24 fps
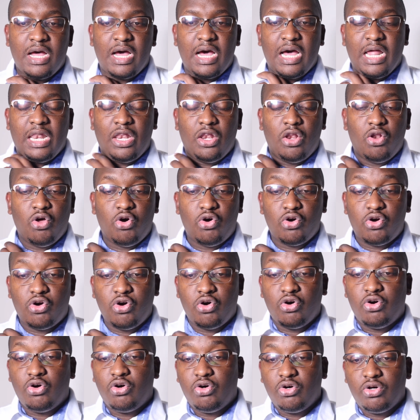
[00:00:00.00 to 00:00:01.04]

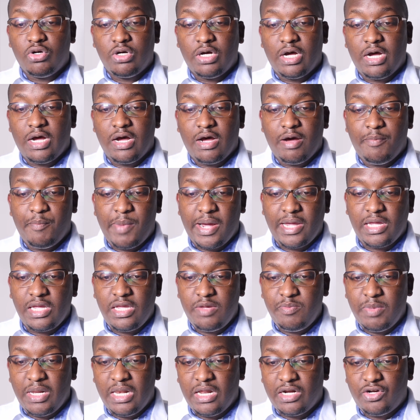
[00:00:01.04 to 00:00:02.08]
logo, my
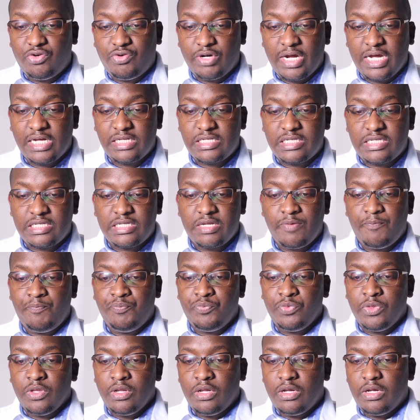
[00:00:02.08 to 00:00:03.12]
email address,
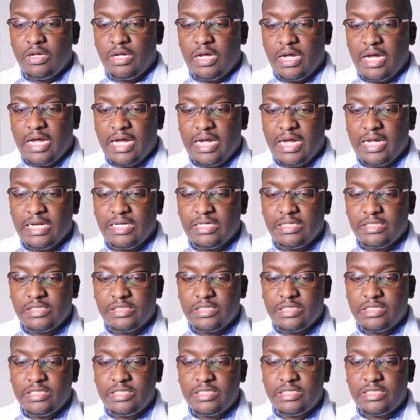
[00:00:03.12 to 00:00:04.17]
and
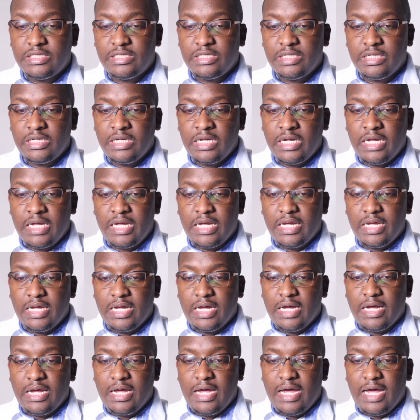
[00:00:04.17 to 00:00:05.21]

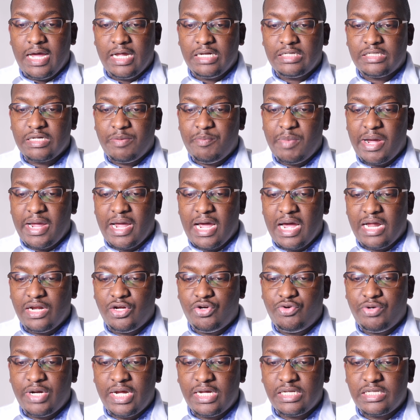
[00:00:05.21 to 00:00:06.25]
enter my
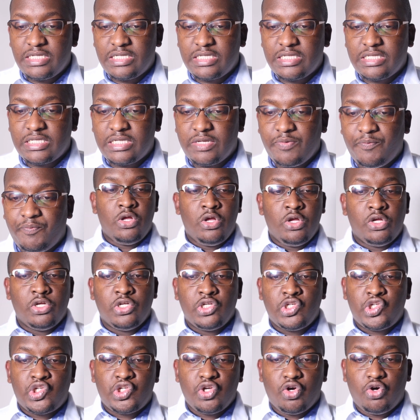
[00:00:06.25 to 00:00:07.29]
address.
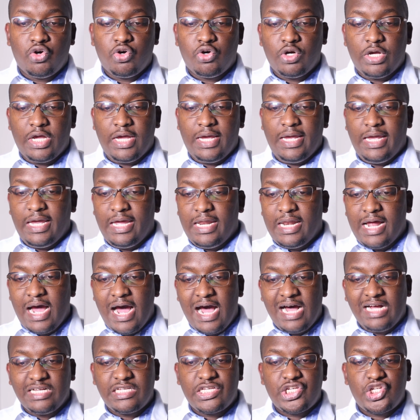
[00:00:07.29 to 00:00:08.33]
So it
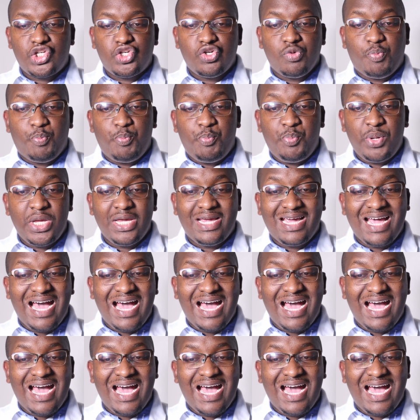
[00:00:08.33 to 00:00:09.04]
asks to pick